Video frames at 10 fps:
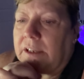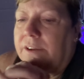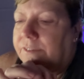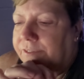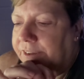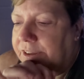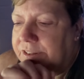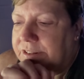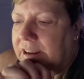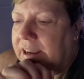It
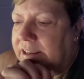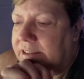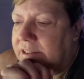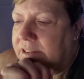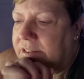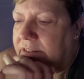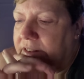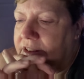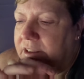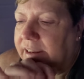feels nice.
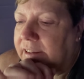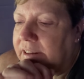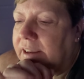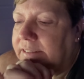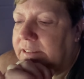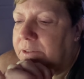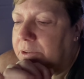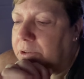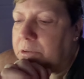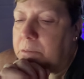There's like a nice little
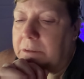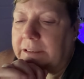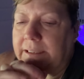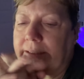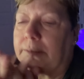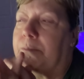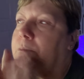cool breeze.